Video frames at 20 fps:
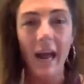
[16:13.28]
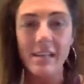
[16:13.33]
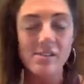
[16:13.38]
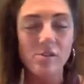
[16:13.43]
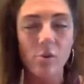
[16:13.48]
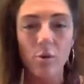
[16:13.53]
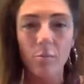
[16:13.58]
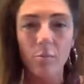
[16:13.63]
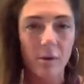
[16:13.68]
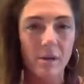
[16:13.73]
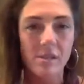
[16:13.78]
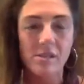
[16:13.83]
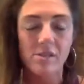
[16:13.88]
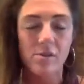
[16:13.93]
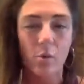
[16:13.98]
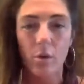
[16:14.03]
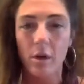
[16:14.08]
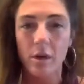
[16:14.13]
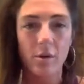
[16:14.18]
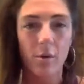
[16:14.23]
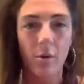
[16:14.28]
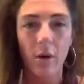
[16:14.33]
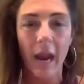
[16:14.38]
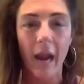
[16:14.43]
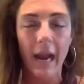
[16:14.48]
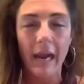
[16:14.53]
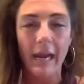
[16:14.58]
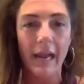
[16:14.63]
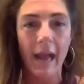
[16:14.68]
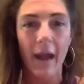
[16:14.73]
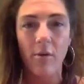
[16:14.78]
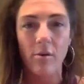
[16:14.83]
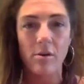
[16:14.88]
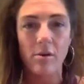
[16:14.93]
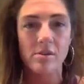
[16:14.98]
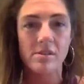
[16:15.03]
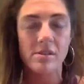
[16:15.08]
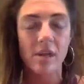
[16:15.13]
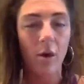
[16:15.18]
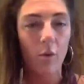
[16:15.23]
sold books door to door 80
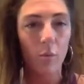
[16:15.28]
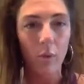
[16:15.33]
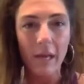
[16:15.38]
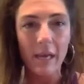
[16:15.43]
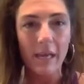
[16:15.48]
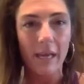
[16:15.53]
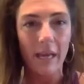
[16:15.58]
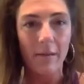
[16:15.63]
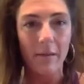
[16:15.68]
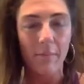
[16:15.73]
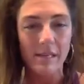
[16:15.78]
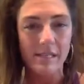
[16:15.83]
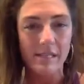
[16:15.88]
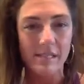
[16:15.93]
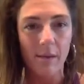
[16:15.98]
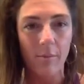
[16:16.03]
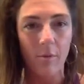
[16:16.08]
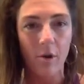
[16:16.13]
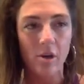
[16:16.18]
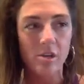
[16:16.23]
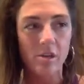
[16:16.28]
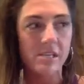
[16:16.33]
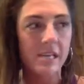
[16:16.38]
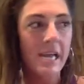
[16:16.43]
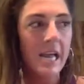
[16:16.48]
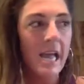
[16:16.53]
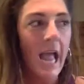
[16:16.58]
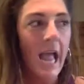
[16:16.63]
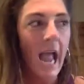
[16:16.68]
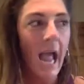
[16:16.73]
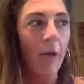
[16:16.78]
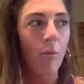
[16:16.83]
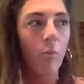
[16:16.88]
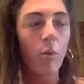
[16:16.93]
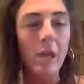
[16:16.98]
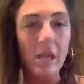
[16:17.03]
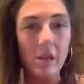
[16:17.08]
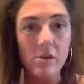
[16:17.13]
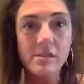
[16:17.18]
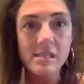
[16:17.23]
hours a week in my summers. And we
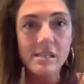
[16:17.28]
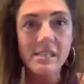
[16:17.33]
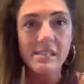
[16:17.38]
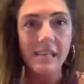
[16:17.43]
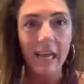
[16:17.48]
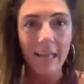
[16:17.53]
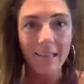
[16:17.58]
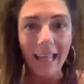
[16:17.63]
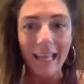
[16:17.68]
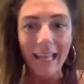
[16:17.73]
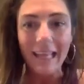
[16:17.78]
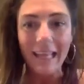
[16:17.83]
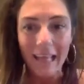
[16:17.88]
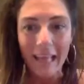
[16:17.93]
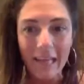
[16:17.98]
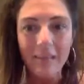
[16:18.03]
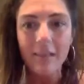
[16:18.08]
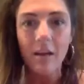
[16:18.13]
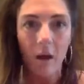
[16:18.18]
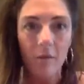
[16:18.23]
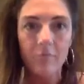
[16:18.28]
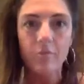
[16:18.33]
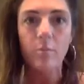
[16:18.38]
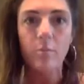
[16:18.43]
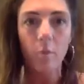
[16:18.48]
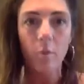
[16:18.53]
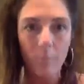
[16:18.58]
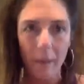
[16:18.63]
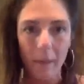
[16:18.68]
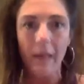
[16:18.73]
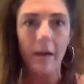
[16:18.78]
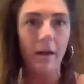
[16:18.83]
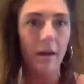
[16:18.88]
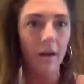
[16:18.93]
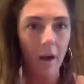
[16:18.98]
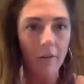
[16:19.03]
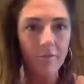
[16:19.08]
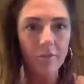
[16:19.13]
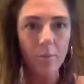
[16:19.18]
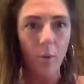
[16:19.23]
used to say, like, get comfortable being
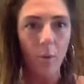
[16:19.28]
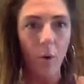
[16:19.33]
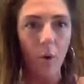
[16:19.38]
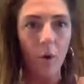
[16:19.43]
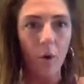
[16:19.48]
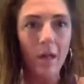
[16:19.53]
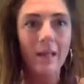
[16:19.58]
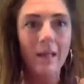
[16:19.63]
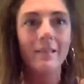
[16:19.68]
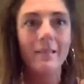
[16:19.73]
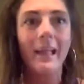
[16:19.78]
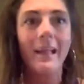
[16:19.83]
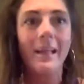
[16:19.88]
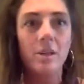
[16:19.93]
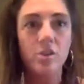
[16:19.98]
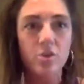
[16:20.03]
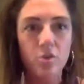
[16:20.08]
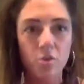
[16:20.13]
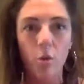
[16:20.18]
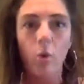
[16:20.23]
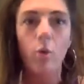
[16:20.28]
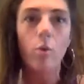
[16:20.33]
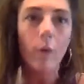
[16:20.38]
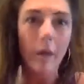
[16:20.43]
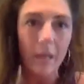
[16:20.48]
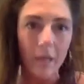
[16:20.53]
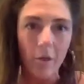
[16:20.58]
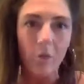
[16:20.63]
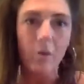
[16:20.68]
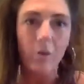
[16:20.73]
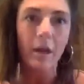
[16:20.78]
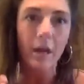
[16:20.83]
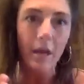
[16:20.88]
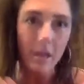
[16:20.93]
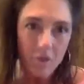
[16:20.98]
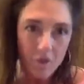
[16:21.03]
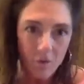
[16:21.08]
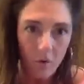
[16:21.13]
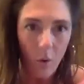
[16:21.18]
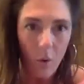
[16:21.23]
uncomfortable, like control what you can
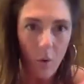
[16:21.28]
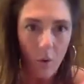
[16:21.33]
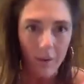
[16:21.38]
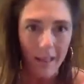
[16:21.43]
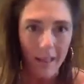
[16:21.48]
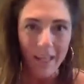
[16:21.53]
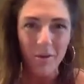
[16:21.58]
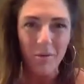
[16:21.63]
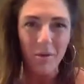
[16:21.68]
control. Like you